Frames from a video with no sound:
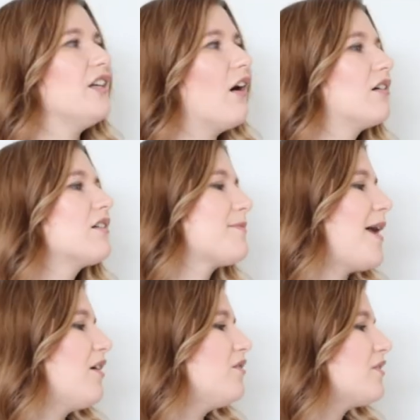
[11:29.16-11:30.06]
young
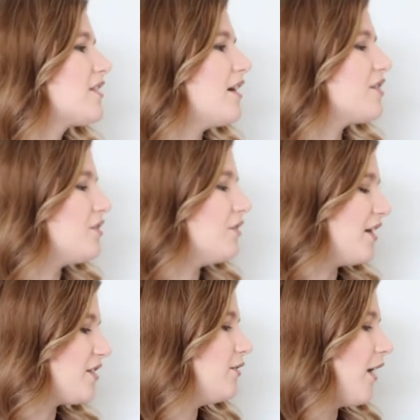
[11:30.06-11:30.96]
smells. I
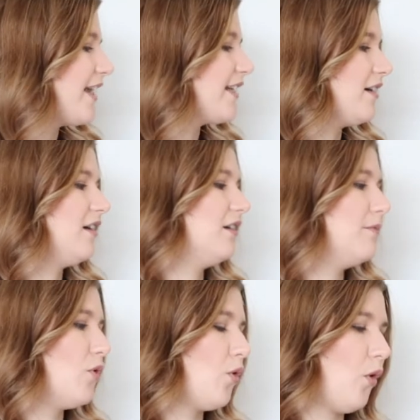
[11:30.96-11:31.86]
do like a
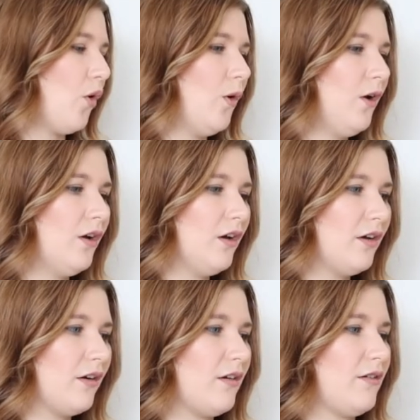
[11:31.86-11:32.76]
more,
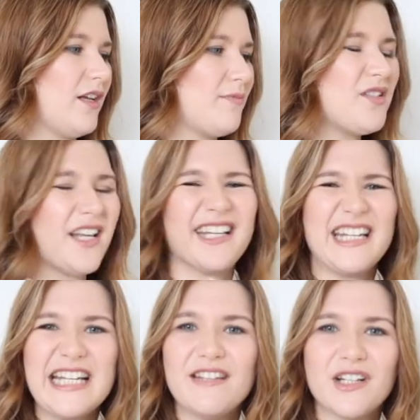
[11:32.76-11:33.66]
I suppose, like an
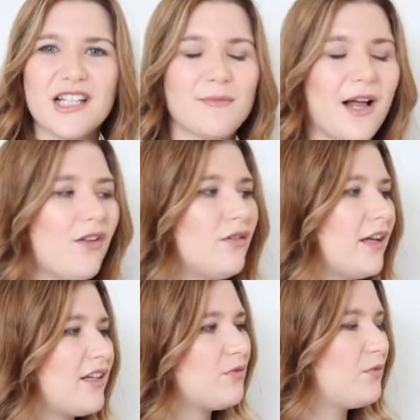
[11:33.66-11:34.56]
evening smell,
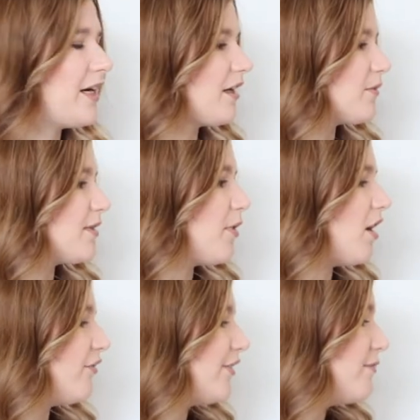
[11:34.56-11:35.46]
like when it comes to
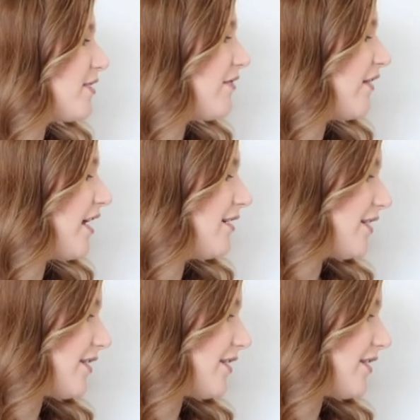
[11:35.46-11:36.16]
perfumes and things.